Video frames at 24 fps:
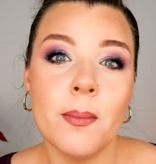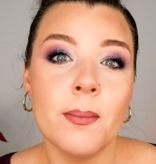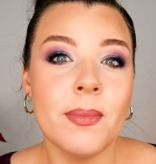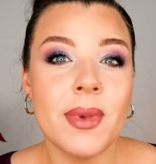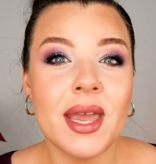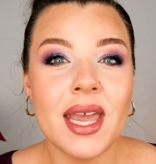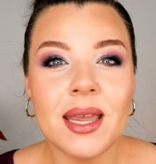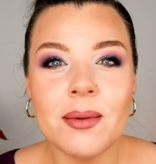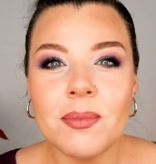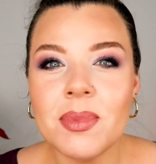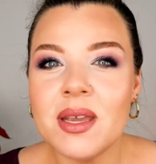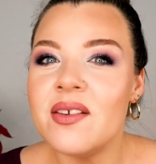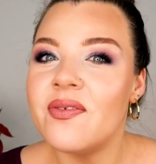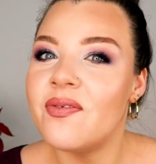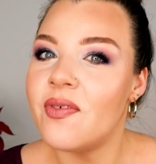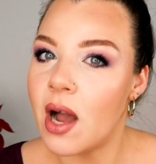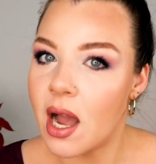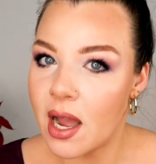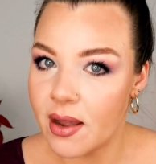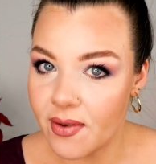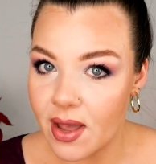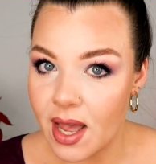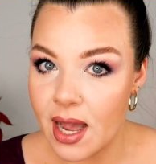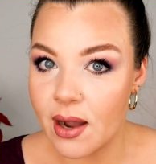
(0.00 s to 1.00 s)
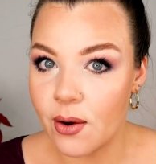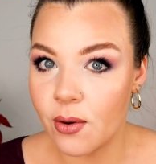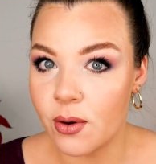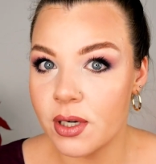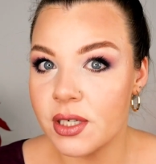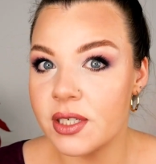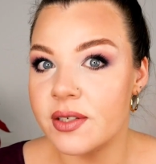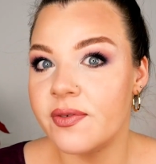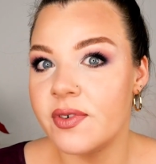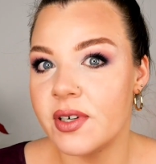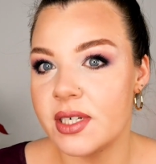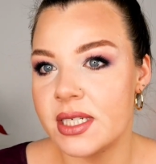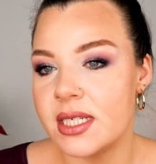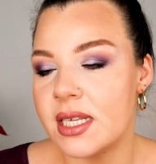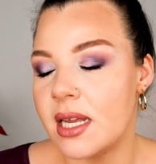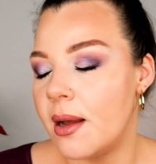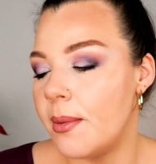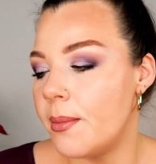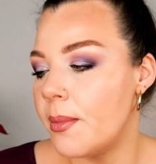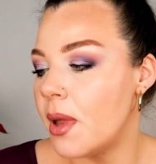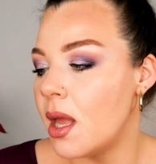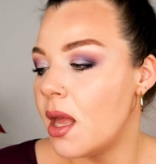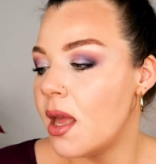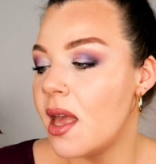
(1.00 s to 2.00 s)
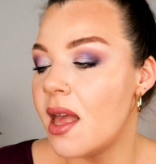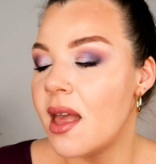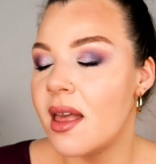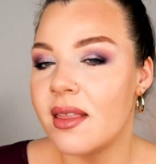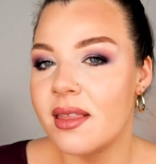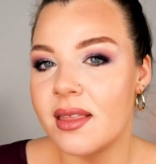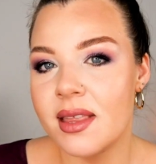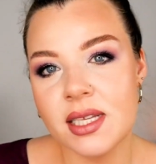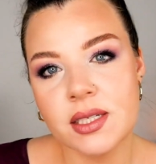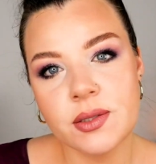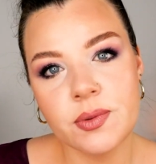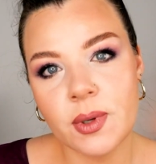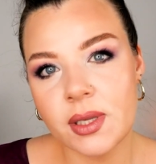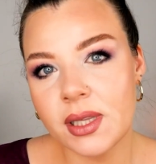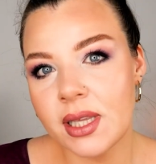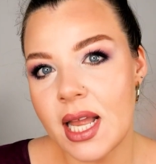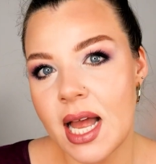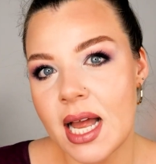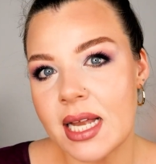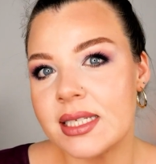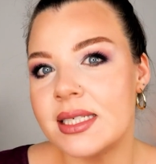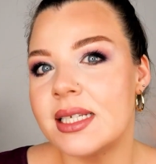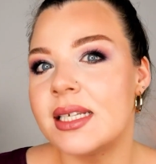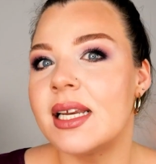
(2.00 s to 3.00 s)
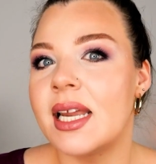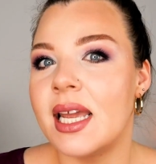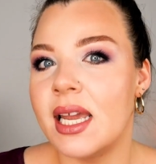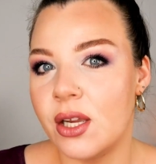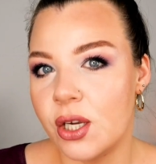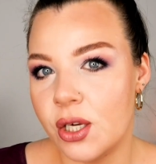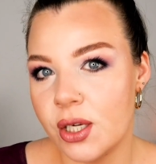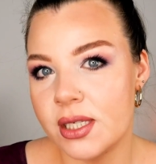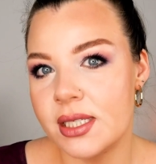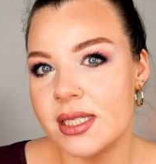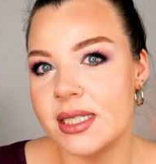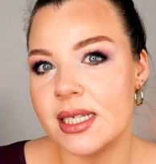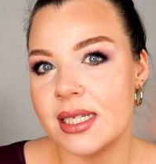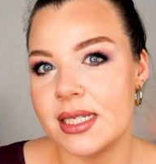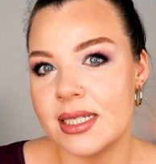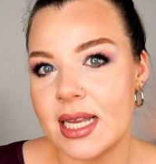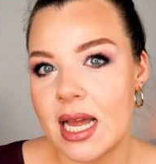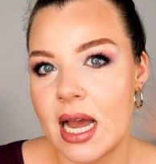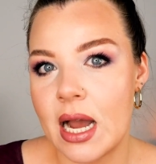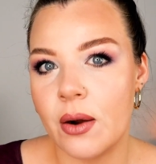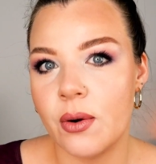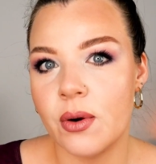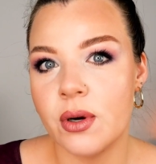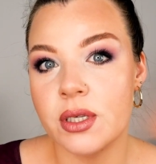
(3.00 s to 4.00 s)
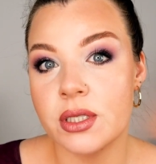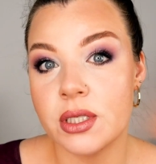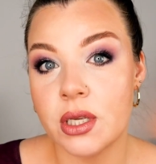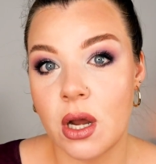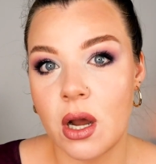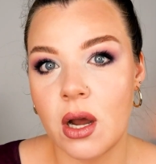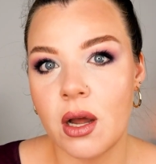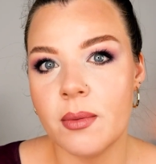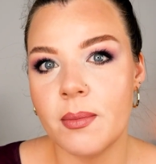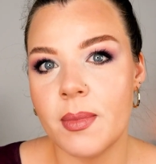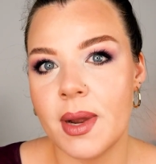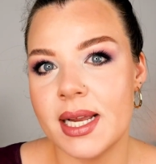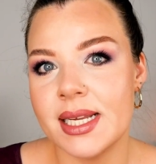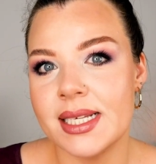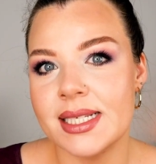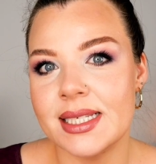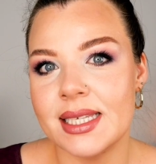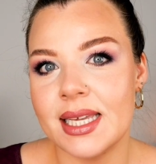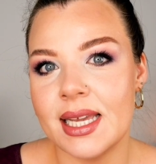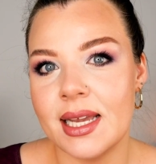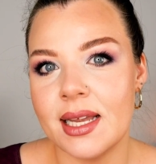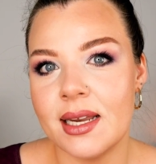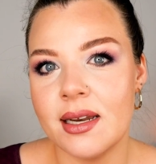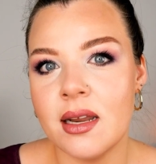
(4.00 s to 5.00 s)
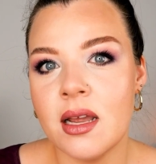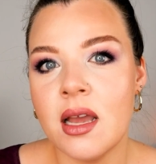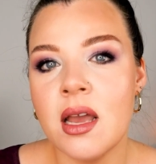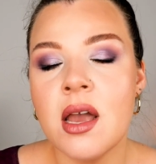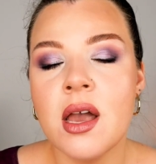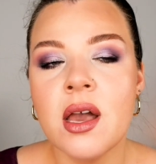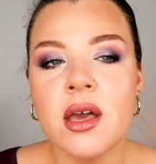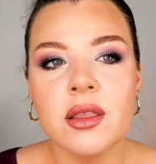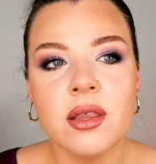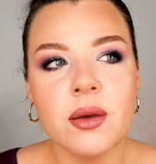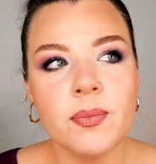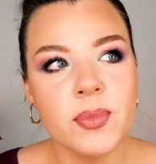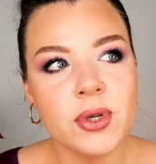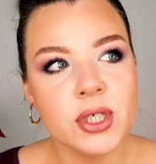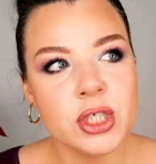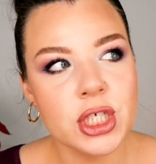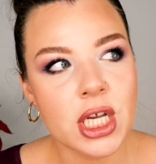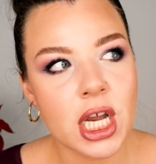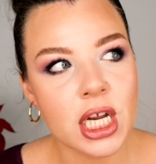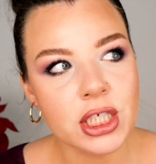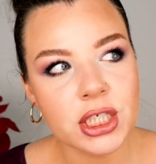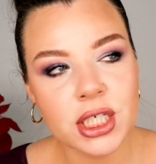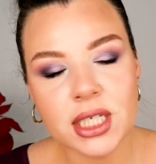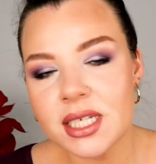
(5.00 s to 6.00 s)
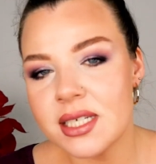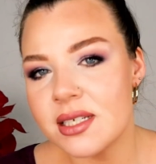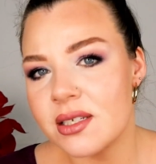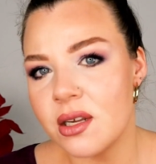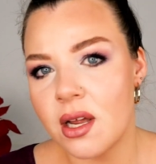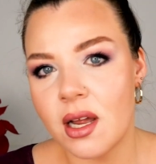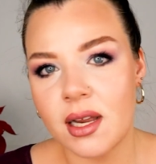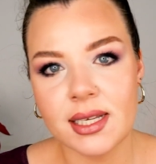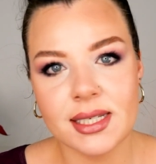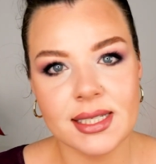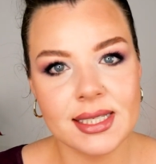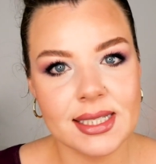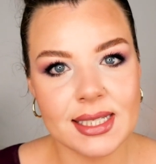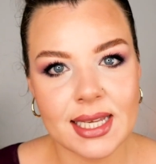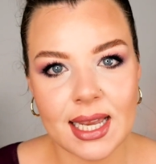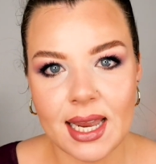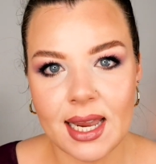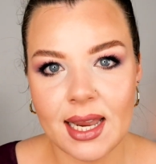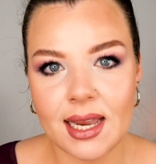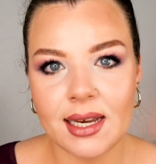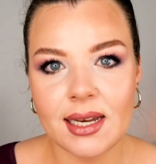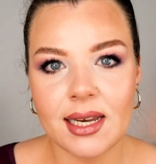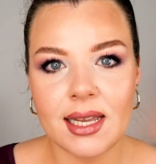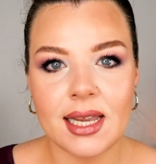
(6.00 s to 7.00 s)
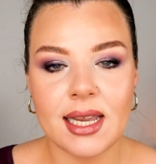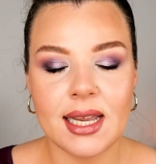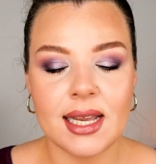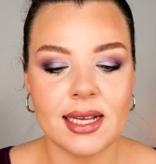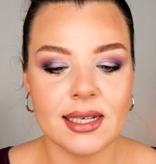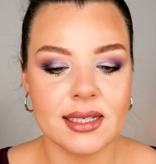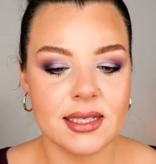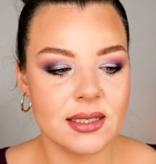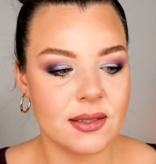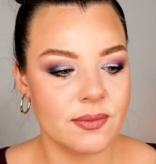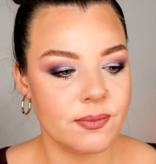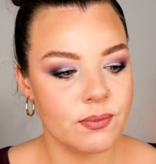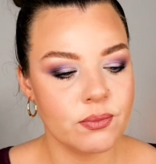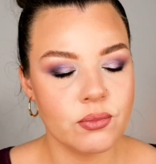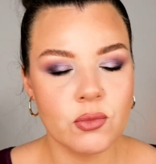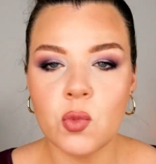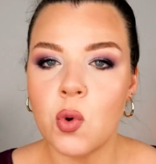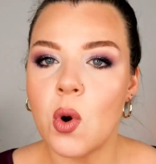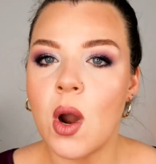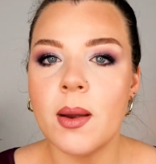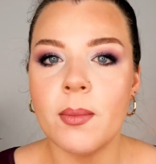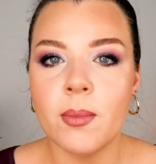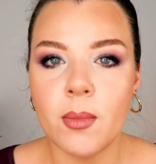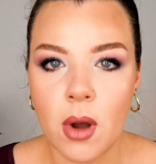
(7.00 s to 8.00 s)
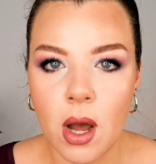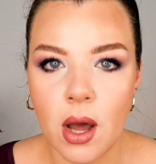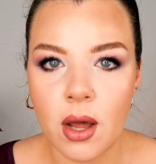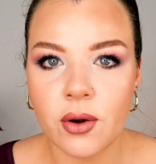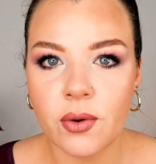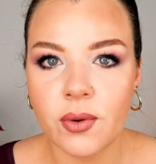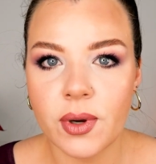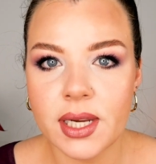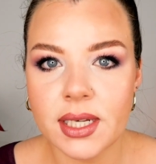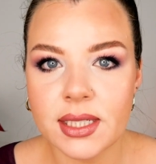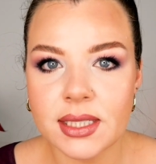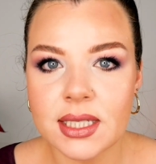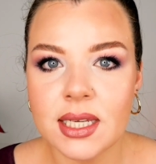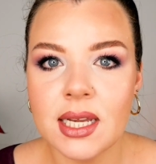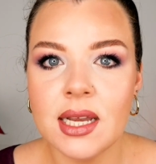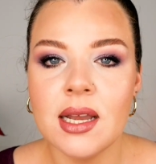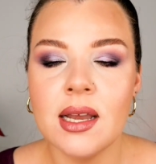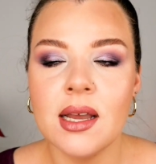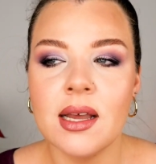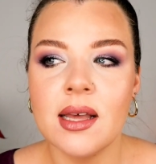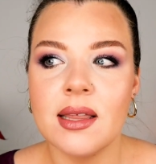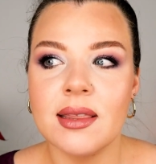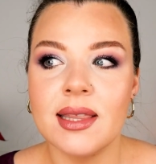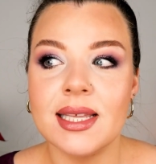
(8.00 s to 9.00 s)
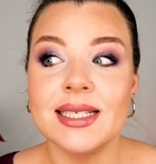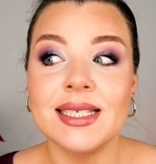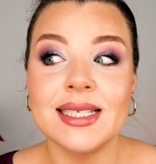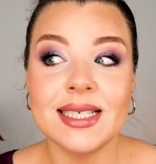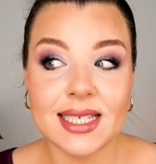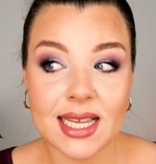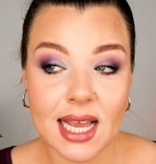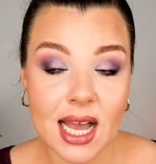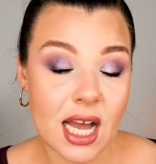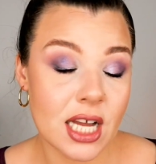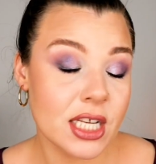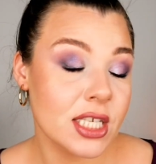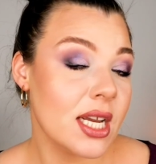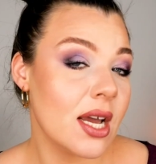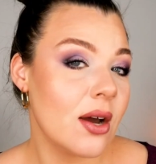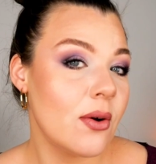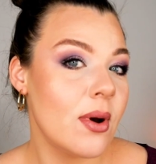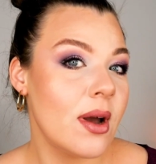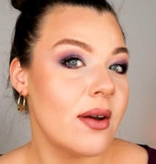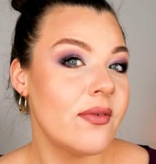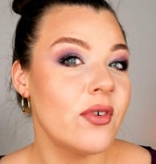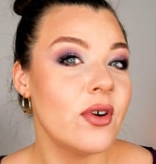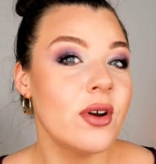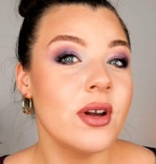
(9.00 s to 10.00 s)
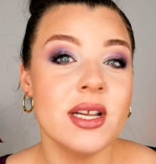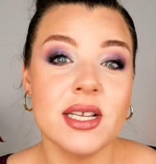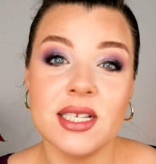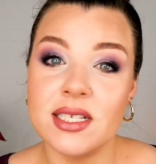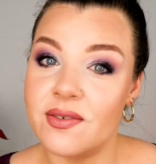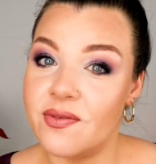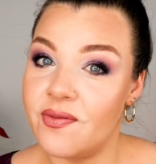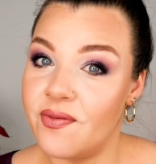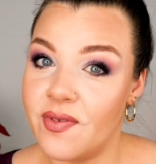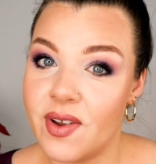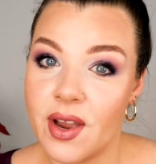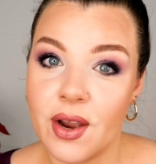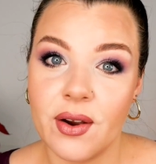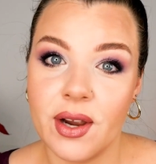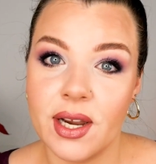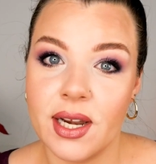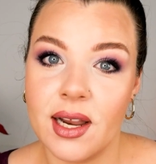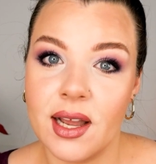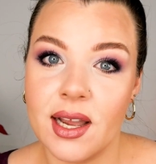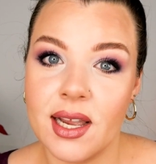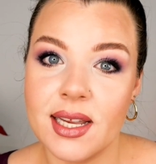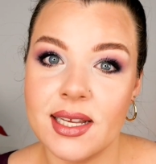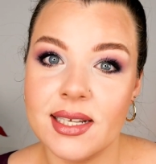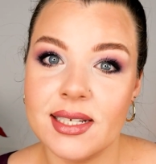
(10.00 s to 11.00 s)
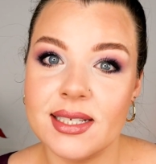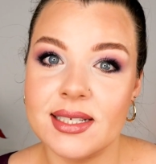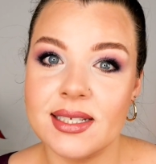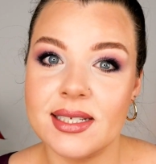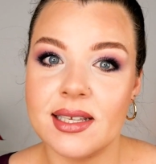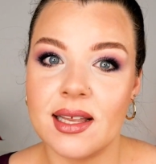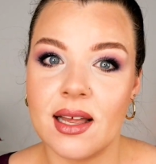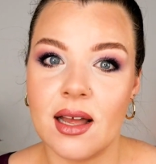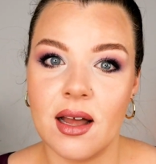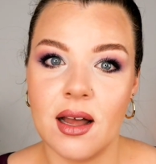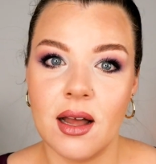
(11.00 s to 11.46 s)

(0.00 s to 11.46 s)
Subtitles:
maybe 5 hours for some. This one lasted a good 6 hours on my skin. The projection is not insane, it's quite moderate. The sillage, however, is very nice.